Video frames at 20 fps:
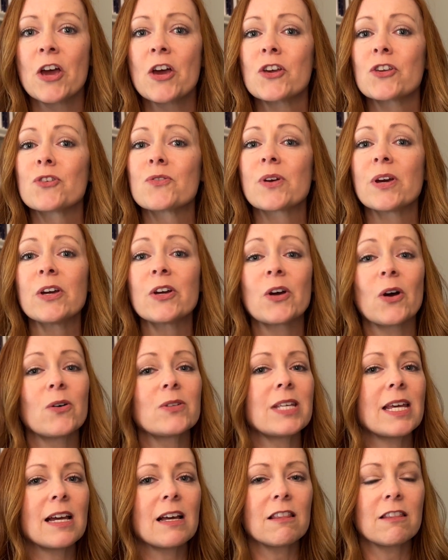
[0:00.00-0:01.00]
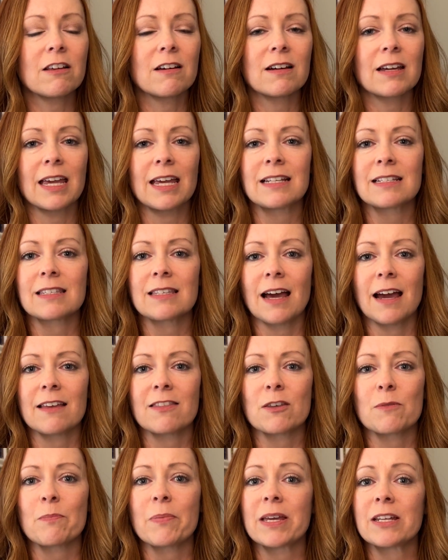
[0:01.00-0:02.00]
you can go take a look inside
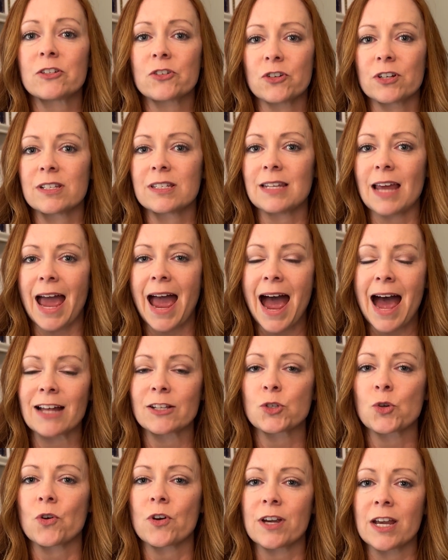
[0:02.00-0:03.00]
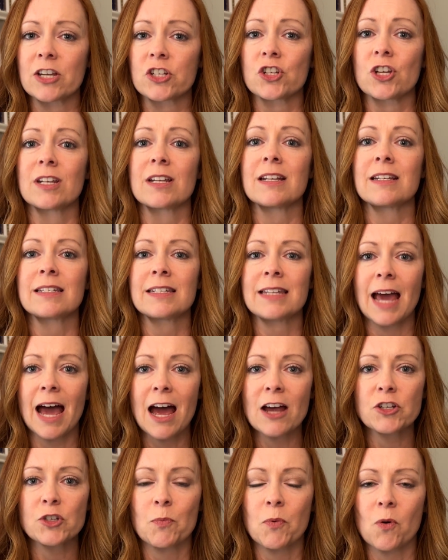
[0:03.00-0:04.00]
the Pinterest Ads Creation
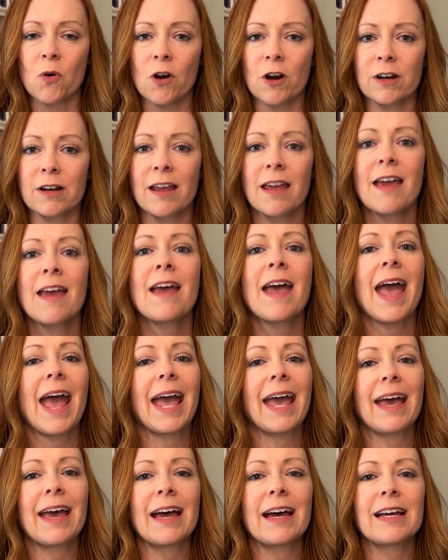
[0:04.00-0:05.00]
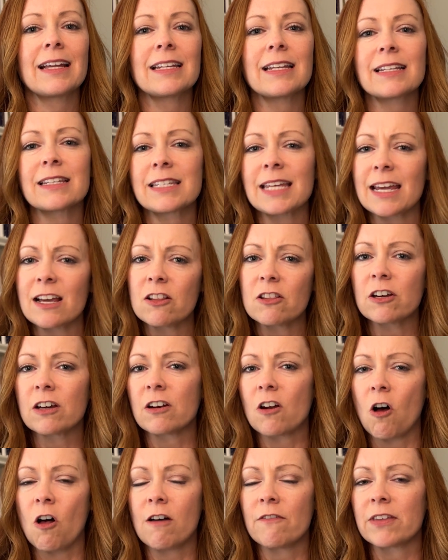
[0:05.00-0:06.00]
dashboard and take a look at
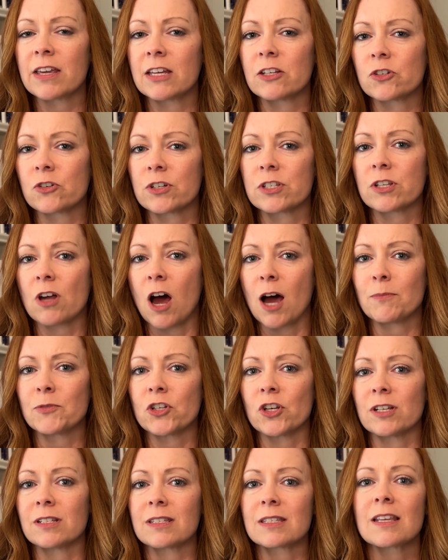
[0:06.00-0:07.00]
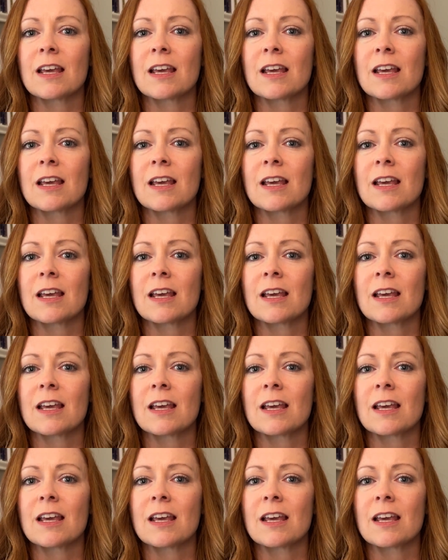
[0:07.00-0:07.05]
all of the interest options.